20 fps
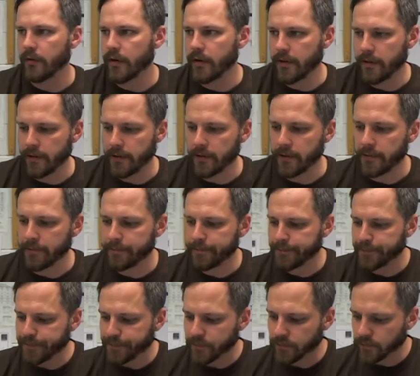right here,
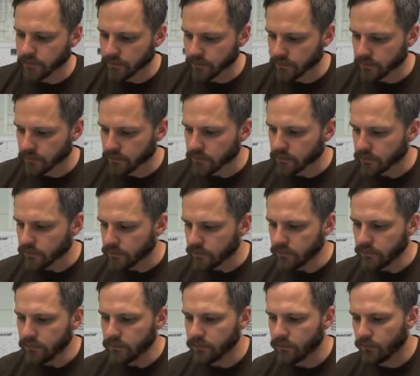
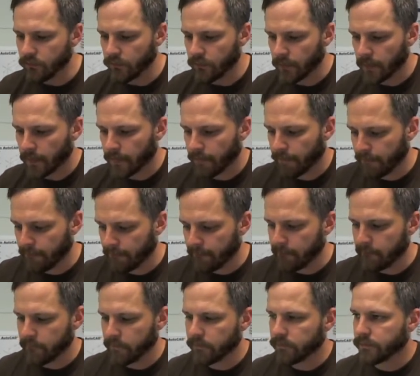
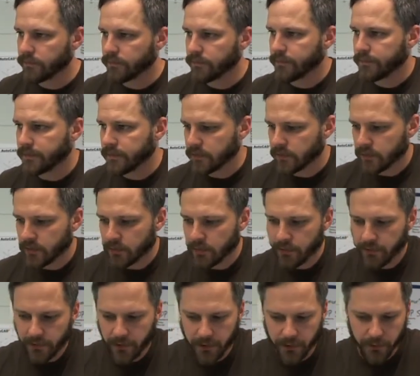let's come
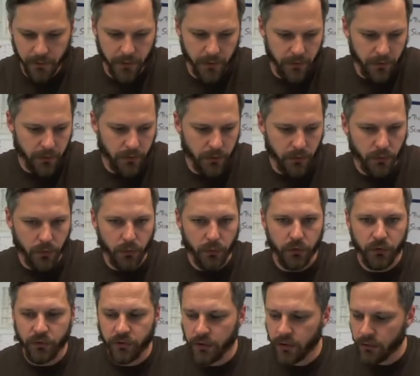over here to a new
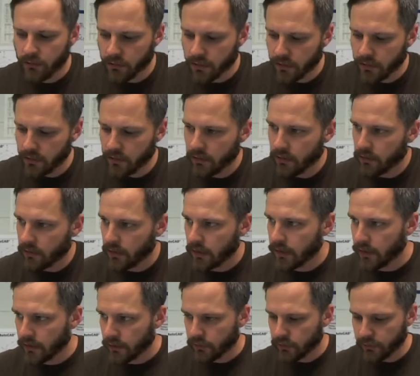sheet right here.
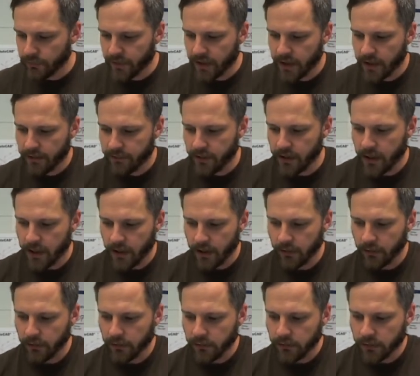So if I have an
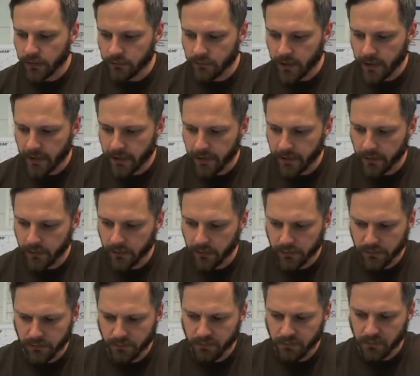angle, a right angle,
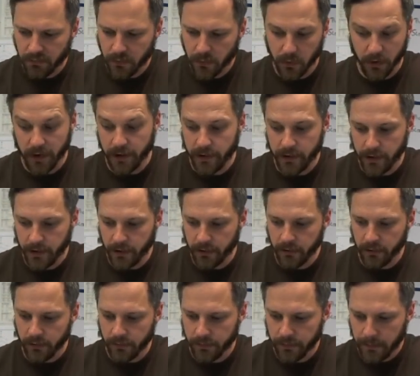or any
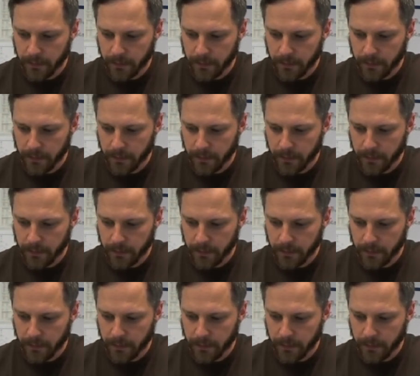angle,